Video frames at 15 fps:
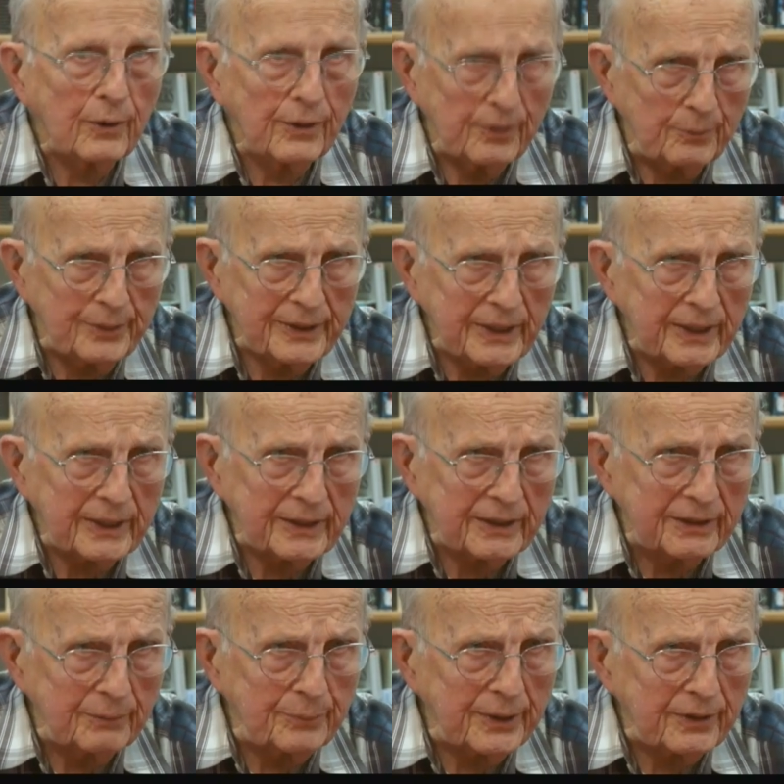were at the beginning
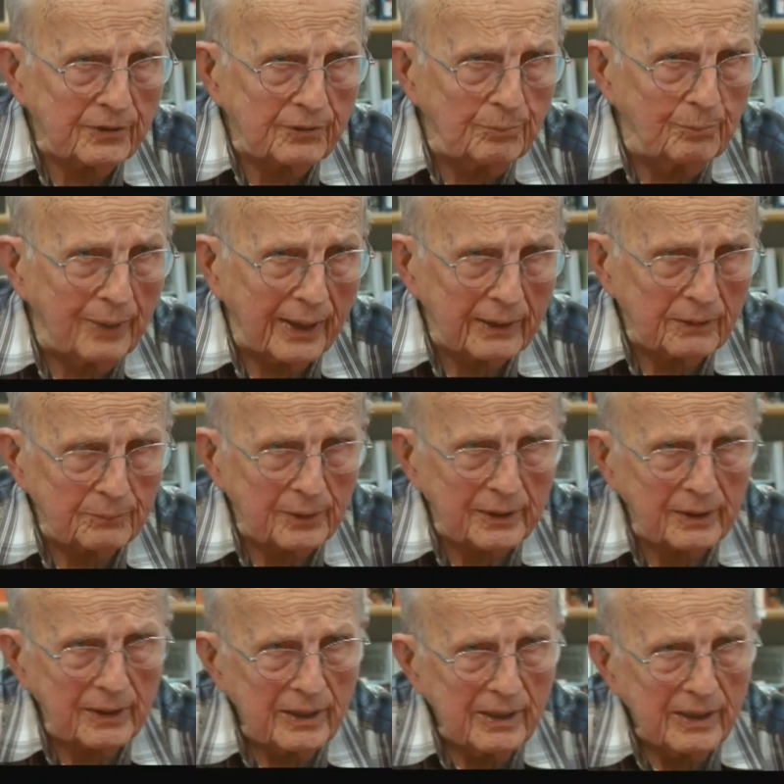of the Bitche battle, but
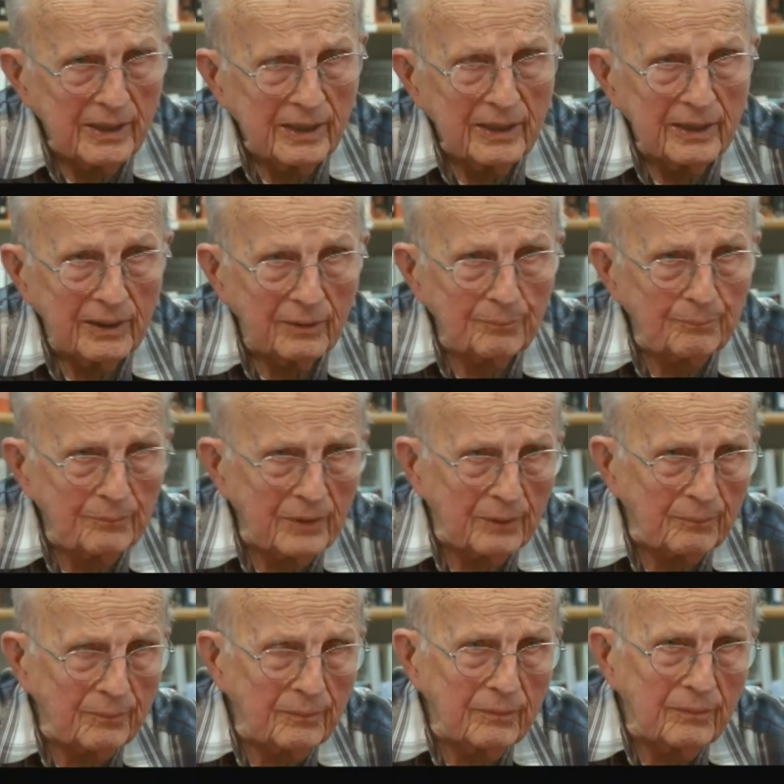
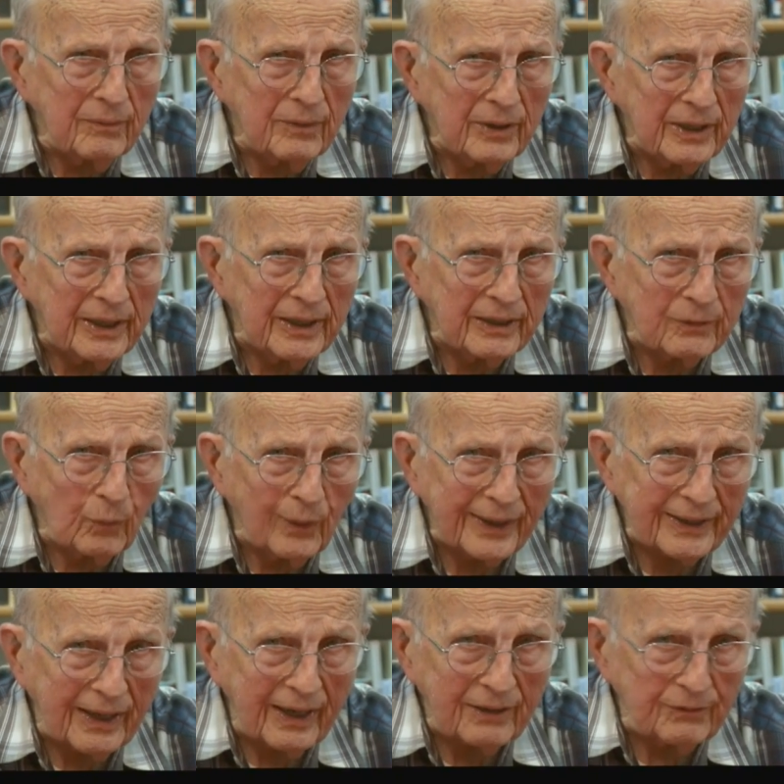it
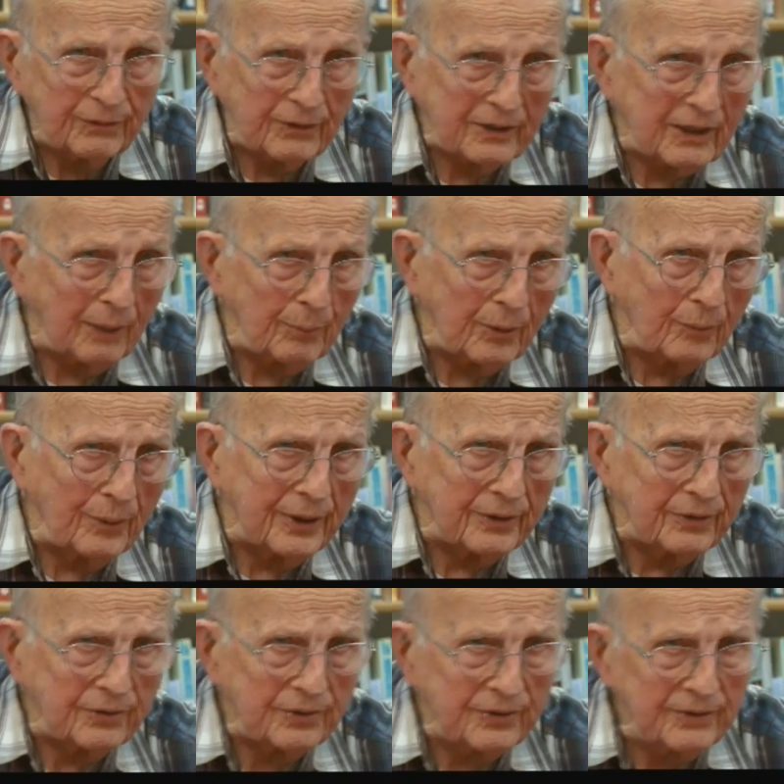went on for a couple of
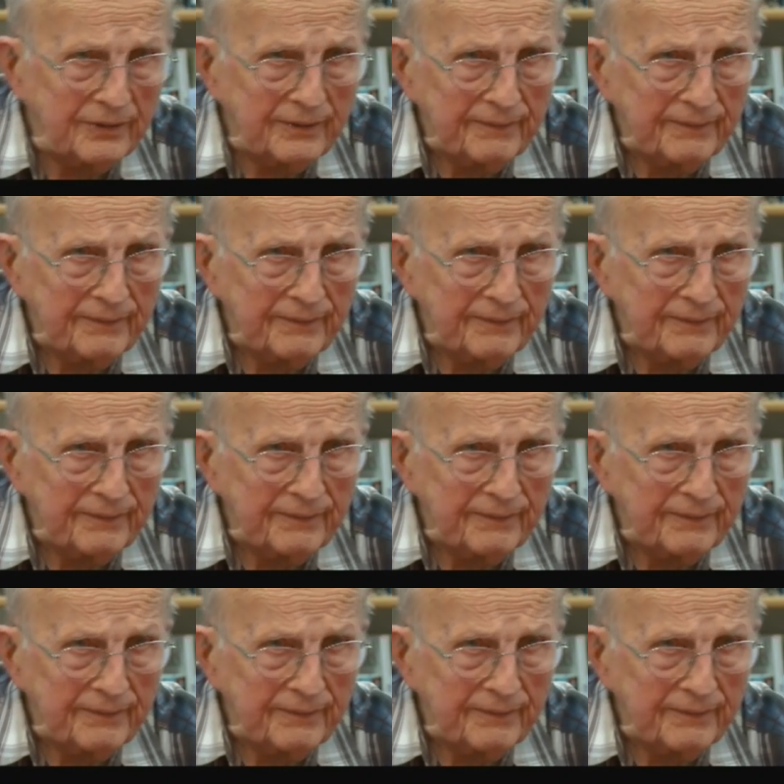months.